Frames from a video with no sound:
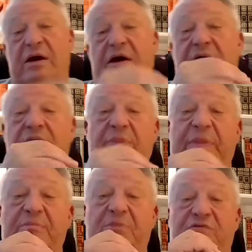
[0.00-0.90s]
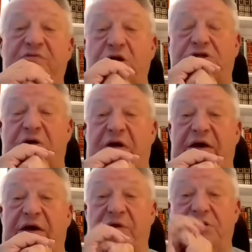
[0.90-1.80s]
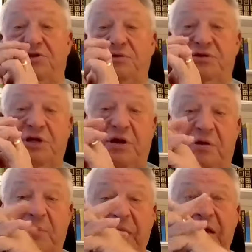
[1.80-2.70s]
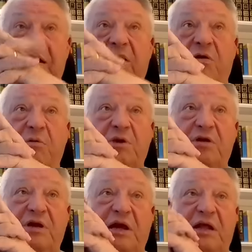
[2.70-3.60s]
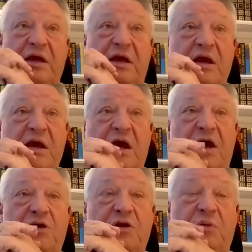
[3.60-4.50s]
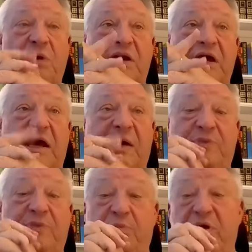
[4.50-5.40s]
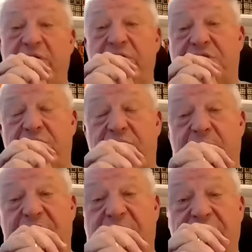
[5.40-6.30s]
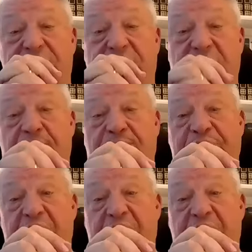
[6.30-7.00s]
But of course, there are other issues here hermeneutically. Do we adopt the preterist interpretation,